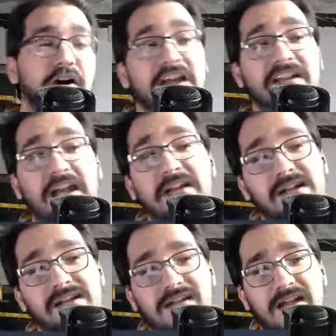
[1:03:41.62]
well, and
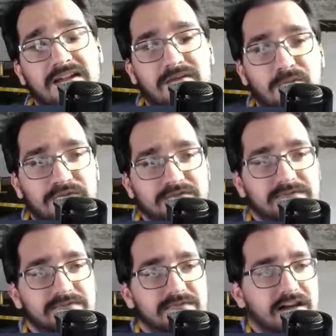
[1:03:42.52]
in a
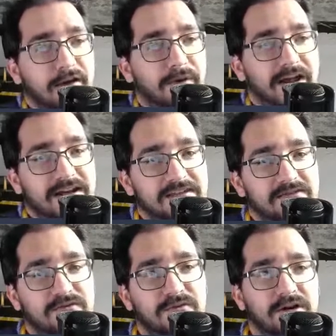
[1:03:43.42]
slight way
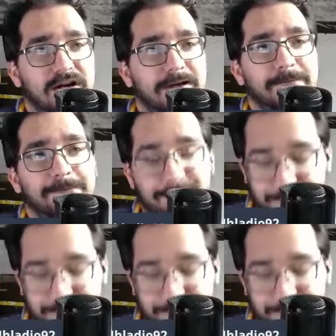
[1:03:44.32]
to uh